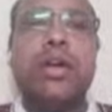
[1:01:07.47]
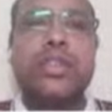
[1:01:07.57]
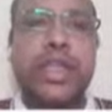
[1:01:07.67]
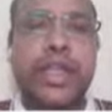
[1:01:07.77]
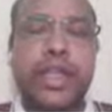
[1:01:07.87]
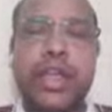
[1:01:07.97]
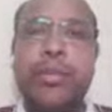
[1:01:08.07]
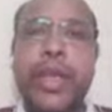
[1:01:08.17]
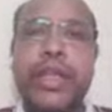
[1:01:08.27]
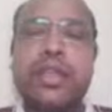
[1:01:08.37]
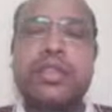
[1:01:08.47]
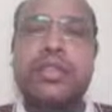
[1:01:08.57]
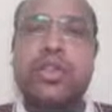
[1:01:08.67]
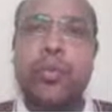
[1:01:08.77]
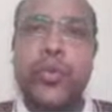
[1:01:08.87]
Central maintenance
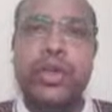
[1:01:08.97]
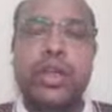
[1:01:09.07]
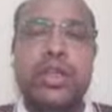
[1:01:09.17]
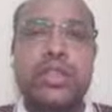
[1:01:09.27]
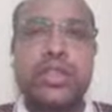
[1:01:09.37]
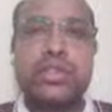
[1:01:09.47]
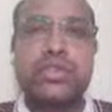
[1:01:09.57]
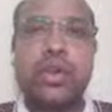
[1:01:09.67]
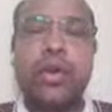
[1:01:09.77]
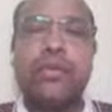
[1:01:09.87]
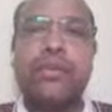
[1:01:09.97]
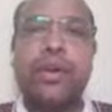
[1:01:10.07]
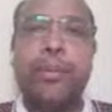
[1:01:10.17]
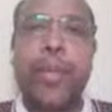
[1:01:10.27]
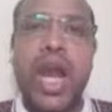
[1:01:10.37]
computer consists of
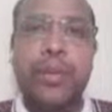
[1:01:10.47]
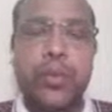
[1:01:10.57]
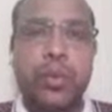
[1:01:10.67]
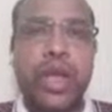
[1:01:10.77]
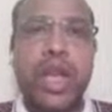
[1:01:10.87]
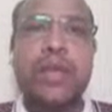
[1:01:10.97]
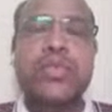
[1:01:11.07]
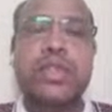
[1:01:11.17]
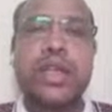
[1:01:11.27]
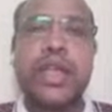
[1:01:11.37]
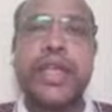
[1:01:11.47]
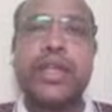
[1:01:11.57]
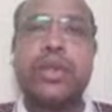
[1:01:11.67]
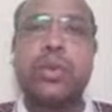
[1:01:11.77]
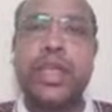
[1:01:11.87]
part programs
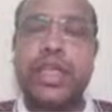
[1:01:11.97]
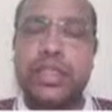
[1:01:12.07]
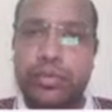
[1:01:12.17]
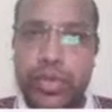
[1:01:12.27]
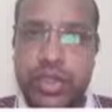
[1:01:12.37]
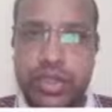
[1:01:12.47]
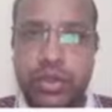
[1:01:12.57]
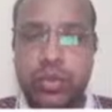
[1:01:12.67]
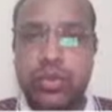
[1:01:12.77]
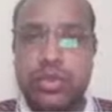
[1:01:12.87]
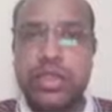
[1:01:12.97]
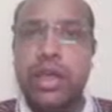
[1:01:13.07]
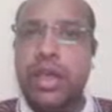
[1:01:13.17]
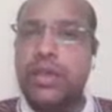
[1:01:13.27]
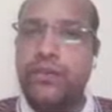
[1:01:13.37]
related to each machine tools.
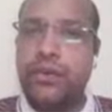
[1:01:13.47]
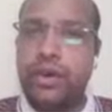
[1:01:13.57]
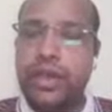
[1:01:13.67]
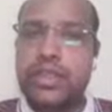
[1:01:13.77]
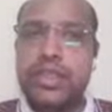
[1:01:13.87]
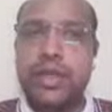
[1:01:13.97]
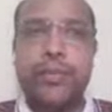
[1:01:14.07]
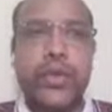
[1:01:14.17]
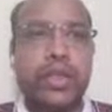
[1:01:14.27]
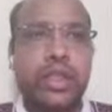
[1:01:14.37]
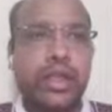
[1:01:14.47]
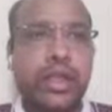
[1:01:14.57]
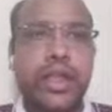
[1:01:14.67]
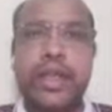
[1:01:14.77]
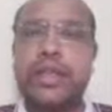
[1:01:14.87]
For example,
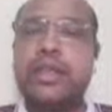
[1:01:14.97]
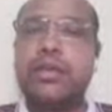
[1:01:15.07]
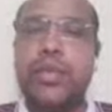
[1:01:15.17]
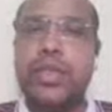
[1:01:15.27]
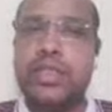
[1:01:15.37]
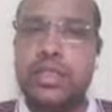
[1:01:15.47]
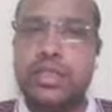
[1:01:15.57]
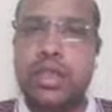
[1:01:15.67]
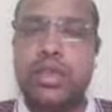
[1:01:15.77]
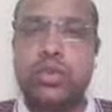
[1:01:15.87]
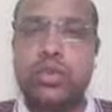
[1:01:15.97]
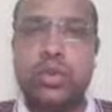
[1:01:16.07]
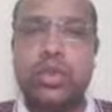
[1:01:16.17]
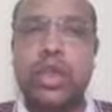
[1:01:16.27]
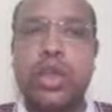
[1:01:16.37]
here 8 machines are
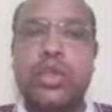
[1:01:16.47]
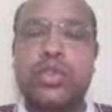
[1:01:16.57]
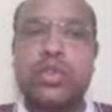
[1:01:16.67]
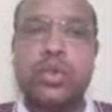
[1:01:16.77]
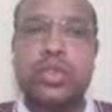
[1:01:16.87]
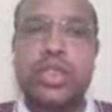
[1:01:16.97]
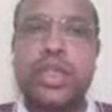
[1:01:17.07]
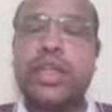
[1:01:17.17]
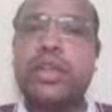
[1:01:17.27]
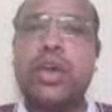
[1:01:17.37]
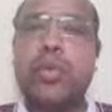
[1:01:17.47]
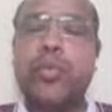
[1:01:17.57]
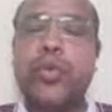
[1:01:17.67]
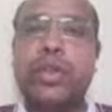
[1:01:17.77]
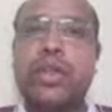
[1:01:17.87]
shown. So central
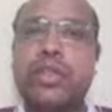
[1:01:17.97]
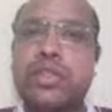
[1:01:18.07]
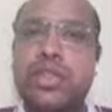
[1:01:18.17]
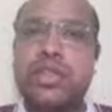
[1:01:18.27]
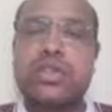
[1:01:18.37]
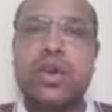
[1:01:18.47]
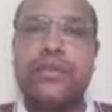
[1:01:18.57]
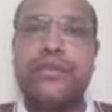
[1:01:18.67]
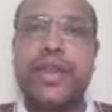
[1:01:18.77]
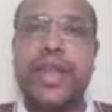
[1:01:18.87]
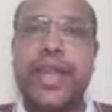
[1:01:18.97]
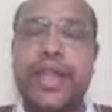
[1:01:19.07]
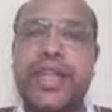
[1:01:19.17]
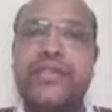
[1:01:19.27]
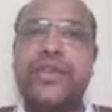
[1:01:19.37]
computer consists of
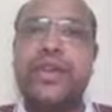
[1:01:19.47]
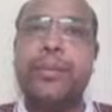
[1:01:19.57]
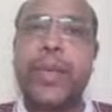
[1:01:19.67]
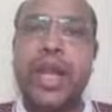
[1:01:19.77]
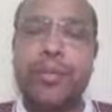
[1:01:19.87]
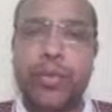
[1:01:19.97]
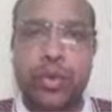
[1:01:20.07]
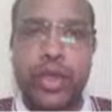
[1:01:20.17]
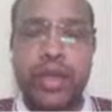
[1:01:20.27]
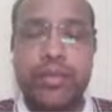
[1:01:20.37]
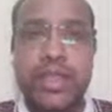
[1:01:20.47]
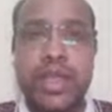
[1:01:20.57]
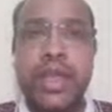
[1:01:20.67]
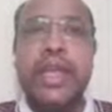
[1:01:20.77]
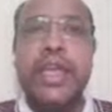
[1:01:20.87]
8 different part programs.
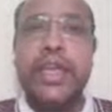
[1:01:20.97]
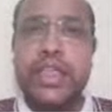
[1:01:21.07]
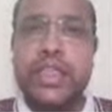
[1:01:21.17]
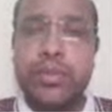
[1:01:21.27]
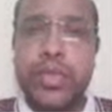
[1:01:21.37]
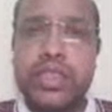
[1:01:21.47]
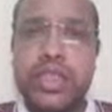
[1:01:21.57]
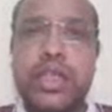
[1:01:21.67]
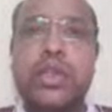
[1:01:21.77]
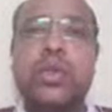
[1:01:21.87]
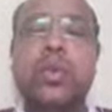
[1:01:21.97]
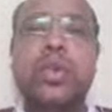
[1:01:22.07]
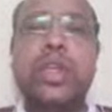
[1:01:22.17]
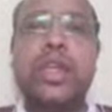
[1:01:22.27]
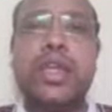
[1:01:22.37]
Each machine
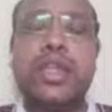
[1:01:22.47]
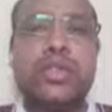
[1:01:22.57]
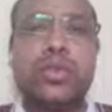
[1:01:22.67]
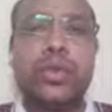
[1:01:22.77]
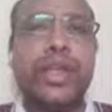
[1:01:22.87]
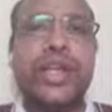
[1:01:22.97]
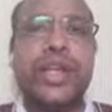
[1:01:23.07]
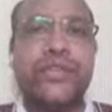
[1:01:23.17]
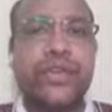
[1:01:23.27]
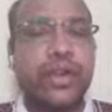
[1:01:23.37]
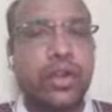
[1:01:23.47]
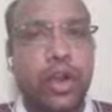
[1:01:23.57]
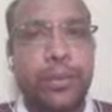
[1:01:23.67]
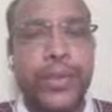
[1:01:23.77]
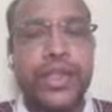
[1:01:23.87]
tool is doing different
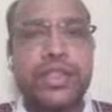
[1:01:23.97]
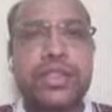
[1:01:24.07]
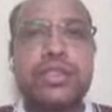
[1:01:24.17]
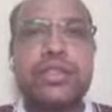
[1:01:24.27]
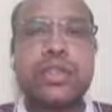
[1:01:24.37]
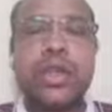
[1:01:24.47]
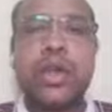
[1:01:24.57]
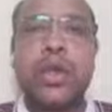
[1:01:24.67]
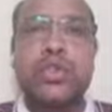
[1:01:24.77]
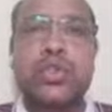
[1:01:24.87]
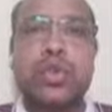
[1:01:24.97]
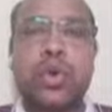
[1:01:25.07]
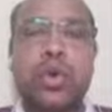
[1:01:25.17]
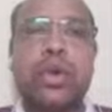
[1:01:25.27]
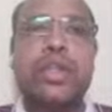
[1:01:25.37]
operations.
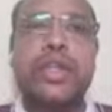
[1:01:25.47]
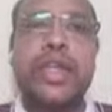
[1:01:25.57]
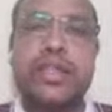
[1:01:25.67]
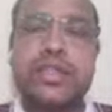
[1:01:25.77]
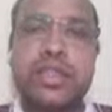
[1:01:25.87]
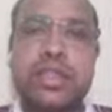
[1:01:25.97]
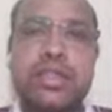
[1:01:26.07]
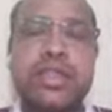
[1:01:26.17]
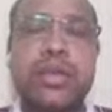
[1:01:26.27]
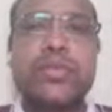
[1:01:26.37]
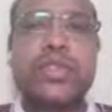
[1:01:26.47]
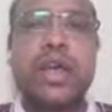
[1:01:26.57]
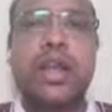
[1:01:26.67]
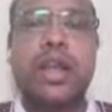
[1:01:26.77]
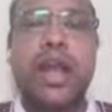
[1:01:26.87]
So DNC systems
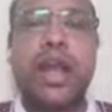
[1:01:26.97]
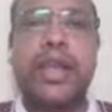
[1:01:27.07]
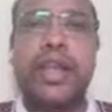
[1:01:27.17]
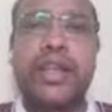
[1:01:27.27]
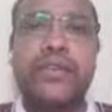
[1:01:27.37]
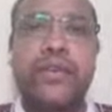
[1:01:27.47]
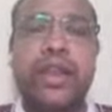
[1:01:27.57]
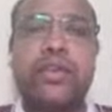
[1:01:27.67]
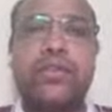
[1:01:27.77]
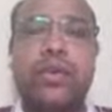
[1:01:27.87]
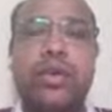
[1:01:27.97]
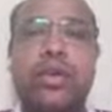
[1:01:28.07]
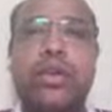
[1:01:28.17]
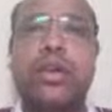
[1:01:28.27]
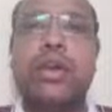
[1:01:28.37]
are identified
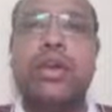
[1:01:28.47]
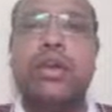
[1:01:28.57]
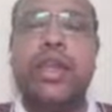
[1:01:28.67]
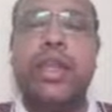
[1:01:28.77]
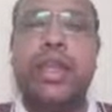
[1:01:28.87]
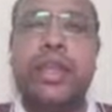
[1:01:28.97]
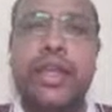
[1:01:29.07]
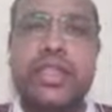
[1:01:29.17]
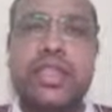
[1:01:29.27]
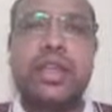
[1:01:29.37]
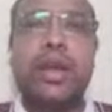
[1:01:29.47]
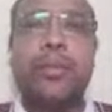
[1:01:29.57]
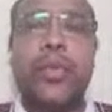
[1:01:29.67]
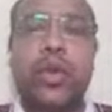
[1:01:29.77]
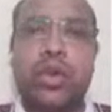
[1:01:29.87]
for increasing a
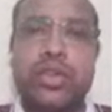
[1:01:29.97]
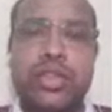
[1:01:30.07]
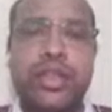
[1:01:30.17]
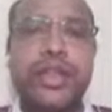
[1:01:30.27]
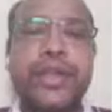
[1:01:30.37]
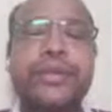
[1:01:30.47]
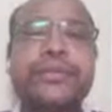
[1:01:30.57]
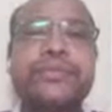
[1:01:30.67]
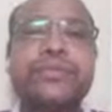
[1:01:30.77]
production rate.